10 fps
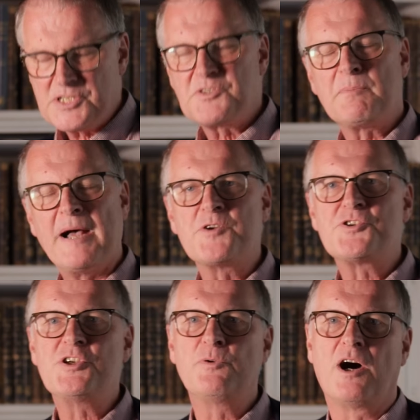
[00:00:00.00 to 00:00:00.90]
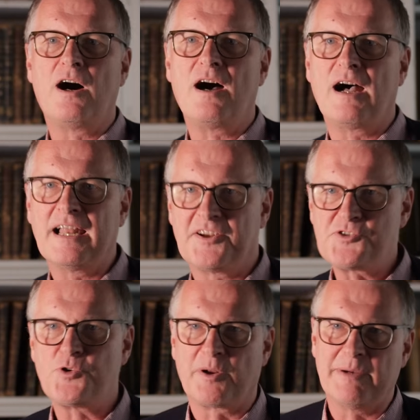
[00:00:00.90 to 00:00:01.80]
So suppose you are an
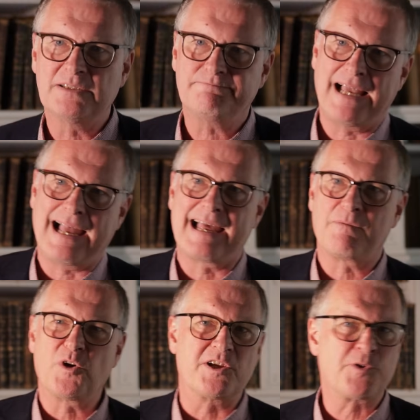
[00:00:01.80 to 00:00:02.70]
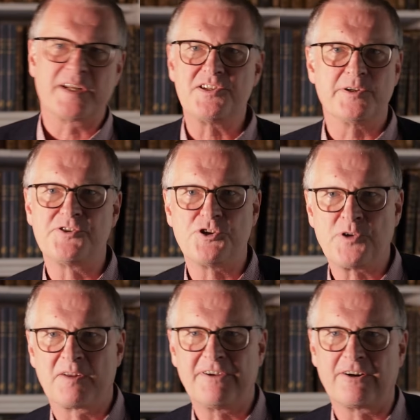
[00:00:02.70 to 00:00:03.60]
astronomer, and what you're trying to do is you're
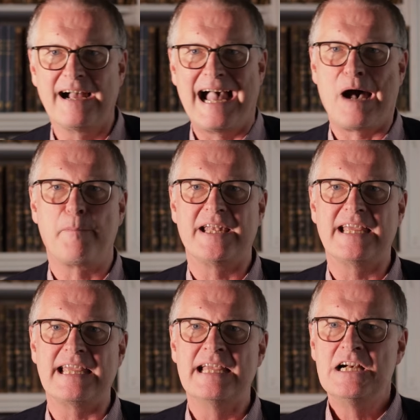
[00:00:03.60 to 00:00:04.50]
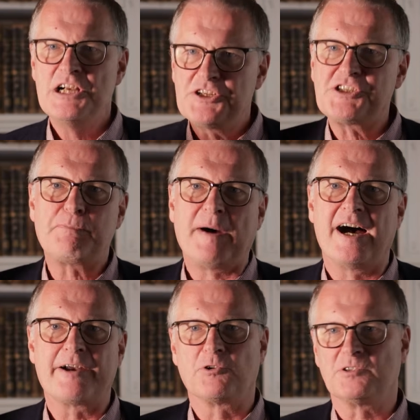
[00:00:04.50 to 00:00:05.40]
trying to figure out how many
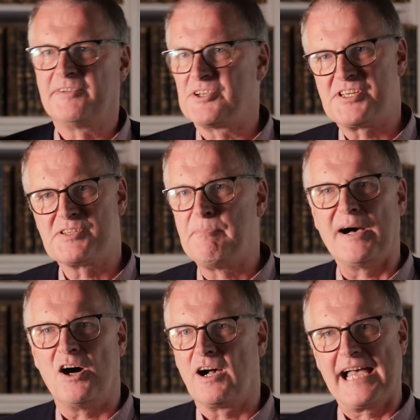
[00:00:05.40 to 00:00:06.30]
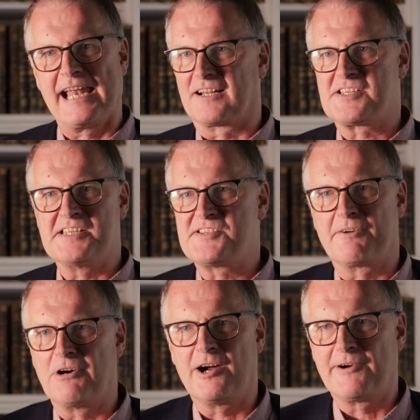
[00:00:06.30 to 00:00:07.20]
spiral versus bar galaxies
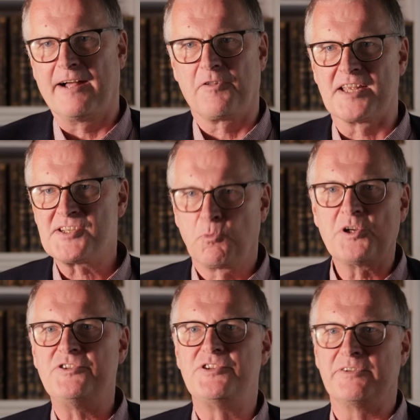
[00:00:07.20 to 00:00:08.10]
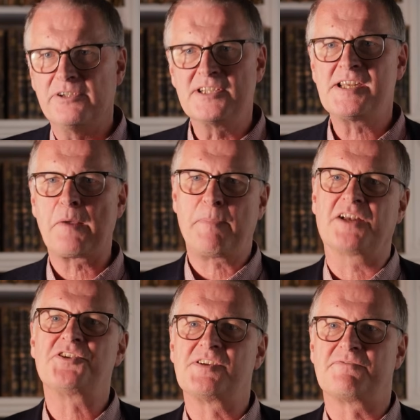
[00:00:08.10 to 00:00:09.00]
there are out there. So what do? You can take
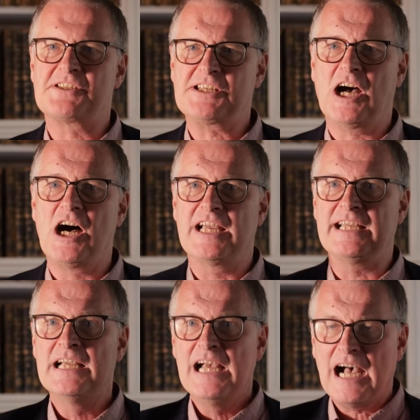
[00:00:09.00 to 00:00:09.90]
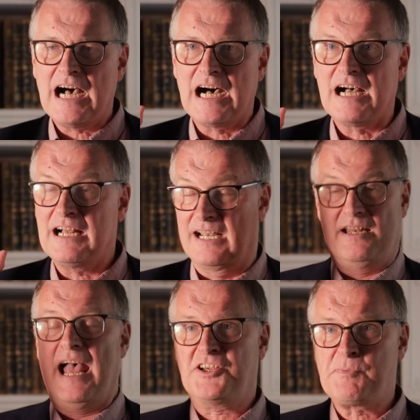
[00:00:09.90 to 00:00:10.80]
pictures of the sky
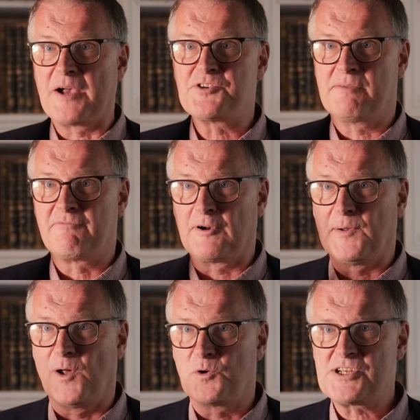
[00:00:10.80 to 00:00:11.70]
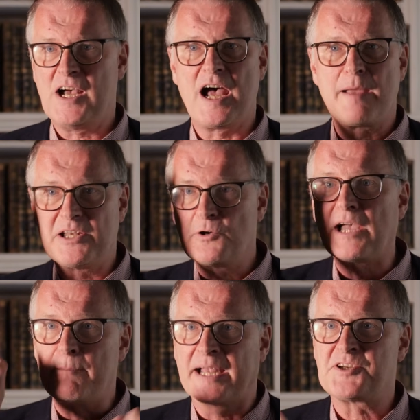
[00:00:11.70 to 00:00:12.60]
and expose them for a long time, and you'll
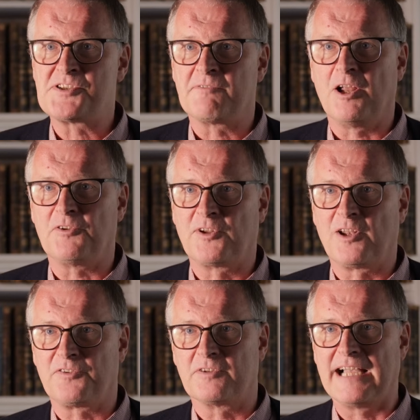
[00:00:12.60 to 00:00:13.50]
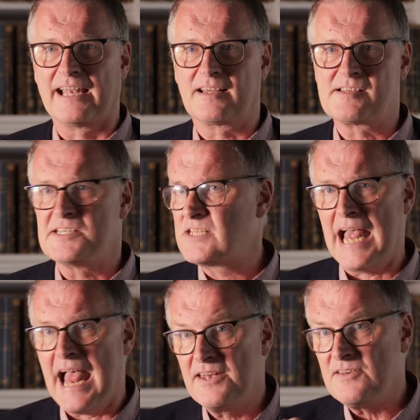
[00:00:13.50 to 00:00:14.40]
get pictures of lots and lots of galaxies.
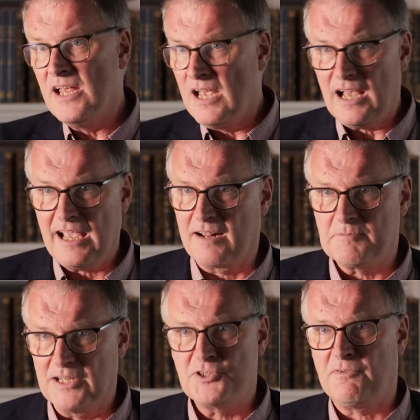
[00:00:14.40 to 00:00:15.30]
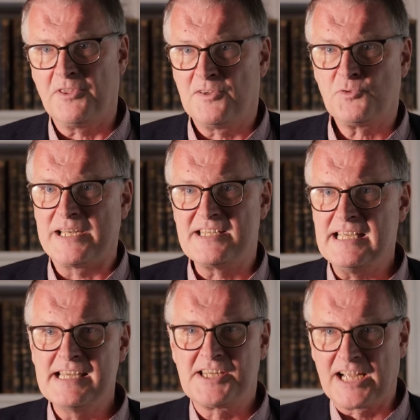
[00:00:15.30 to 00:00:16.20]
And you know,
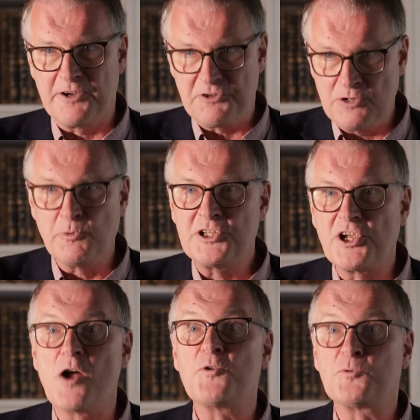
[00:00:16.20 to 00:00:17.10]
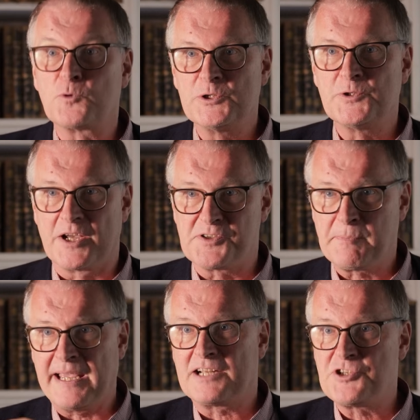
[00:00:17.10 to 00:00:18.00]
20 years ago, you would go through those
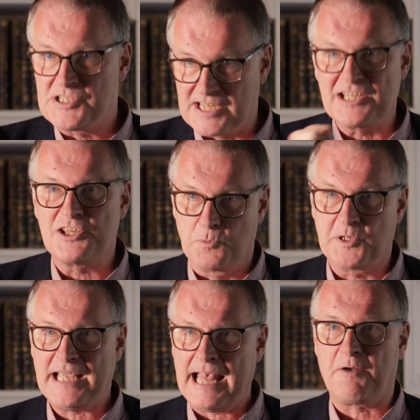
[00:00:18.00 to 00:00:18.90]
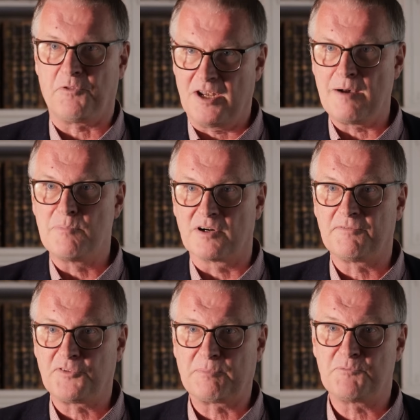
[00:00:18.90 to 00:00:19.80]
pictures and you would count the number
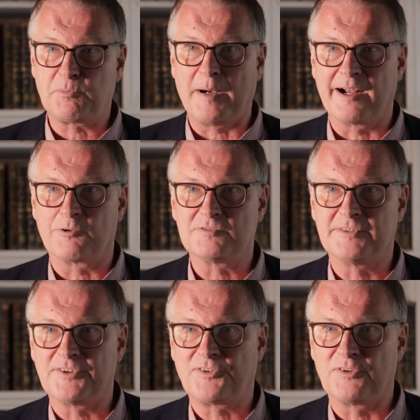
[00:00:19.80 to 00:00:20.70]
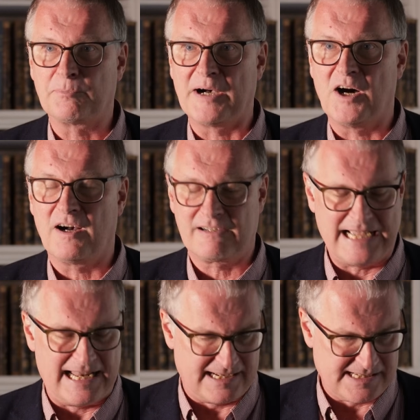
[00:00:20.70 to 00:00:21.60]
of spiral versus bar
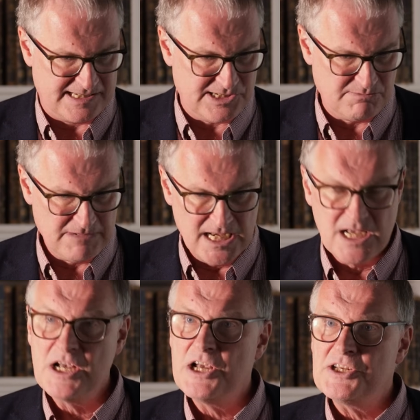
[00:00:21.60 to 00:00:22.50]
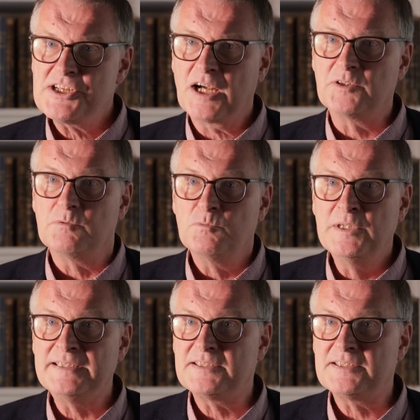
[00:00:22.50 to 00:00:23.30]
galaxies. So